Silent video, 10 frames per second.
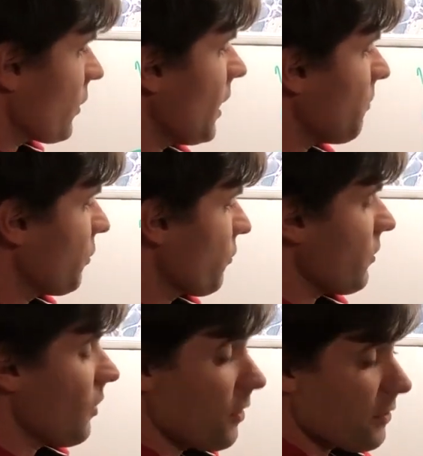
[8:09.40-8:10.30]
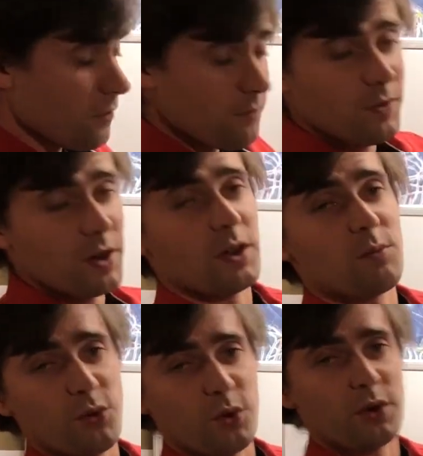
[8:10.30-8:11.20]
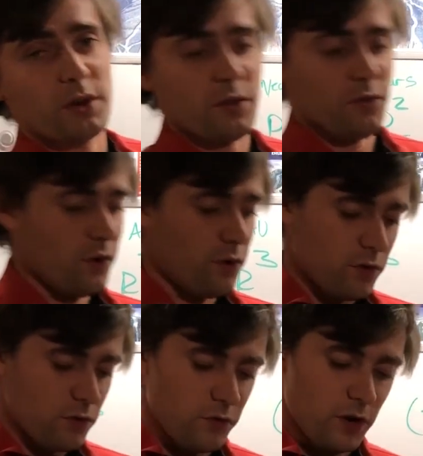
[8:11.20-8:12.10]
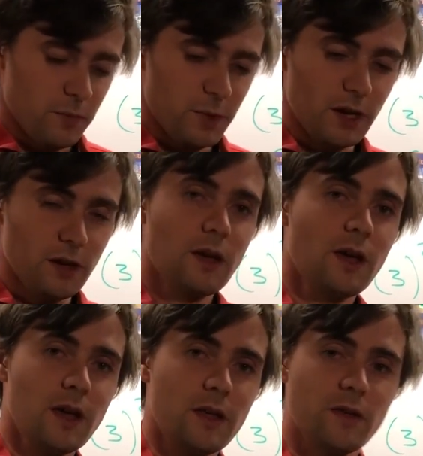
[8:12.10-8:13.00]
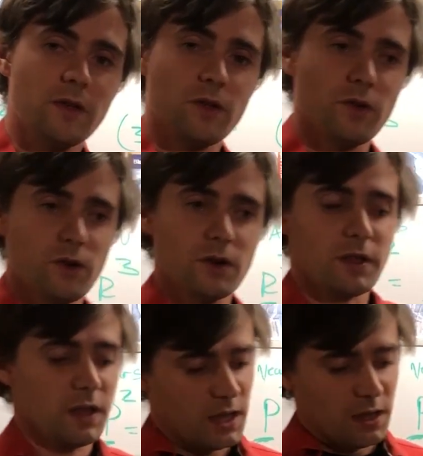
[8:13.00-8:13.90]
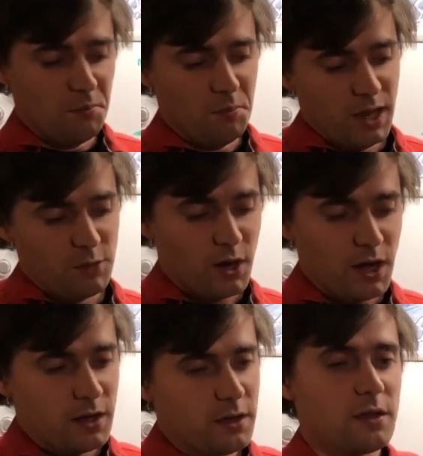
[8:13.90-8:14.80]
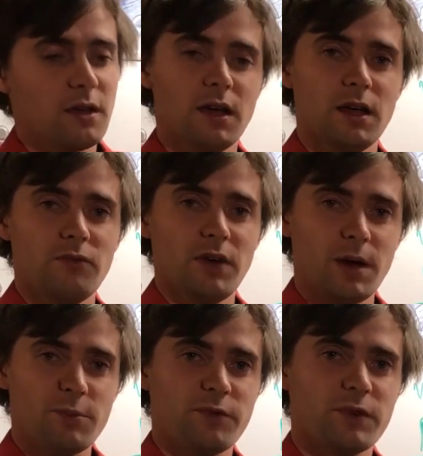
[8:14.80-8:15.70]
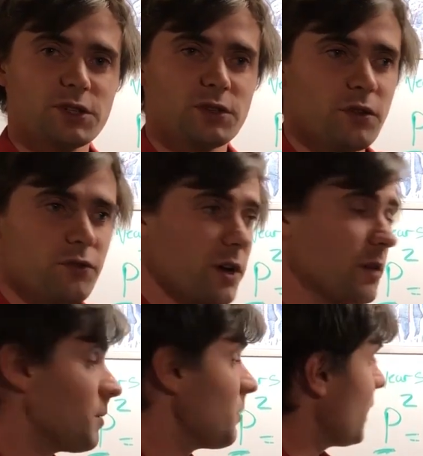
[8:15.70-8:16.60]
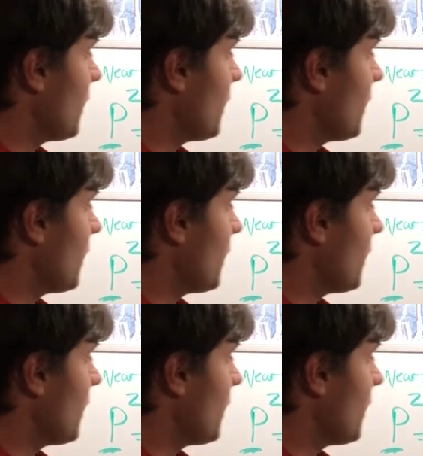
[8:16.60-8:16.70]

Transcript: Kepler's laws. They're very important as far as astronomy is concerned. It's kind of the bedrock of observational astronomy, being